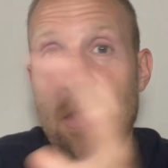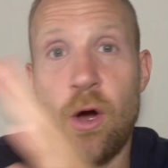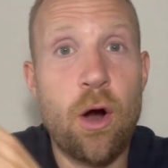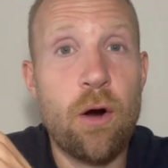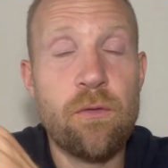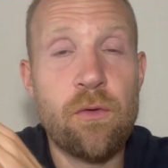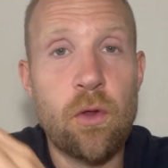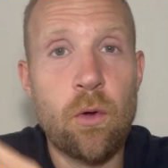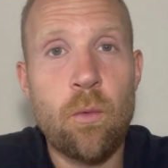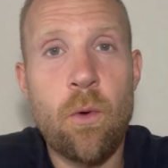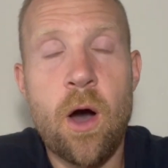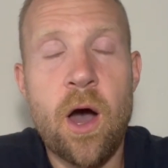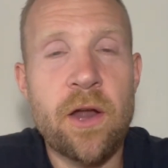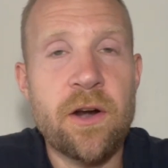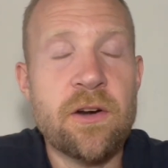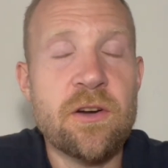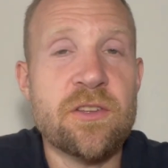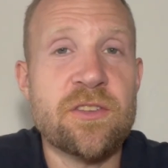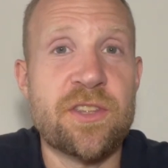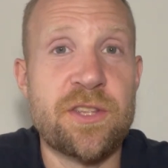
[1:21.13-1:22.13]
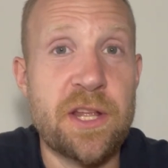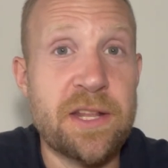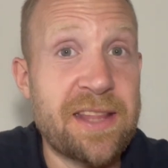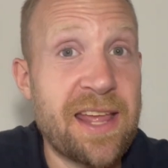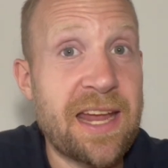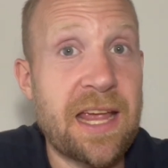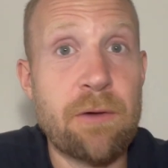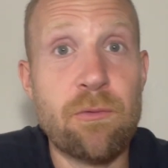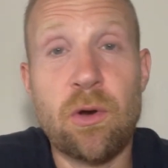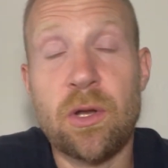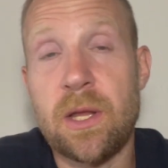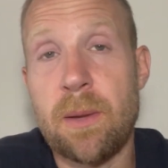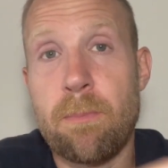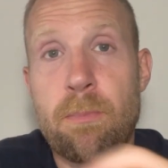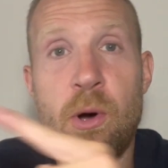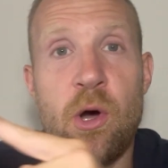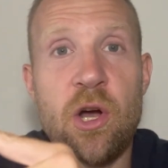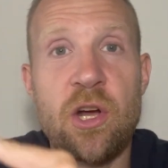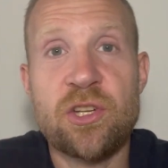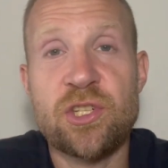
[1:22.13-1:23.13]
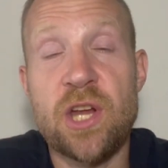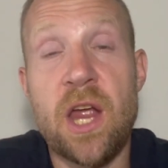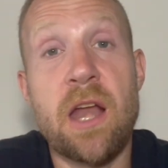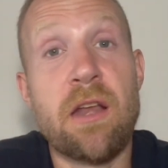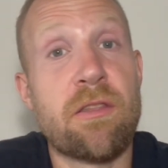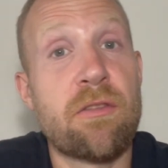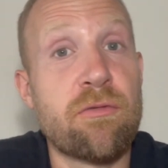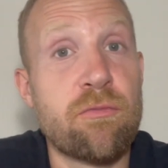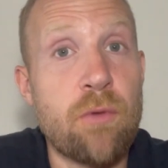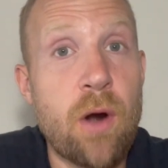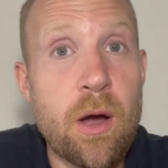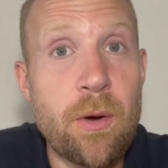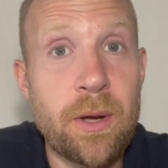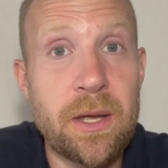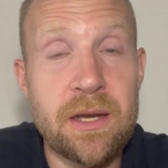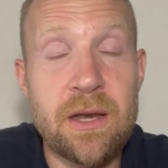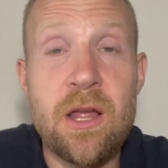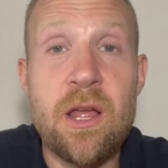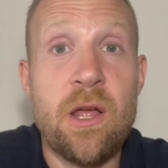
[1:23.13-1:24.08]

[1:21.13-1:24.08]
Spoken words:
over the water so that they can really push and throw it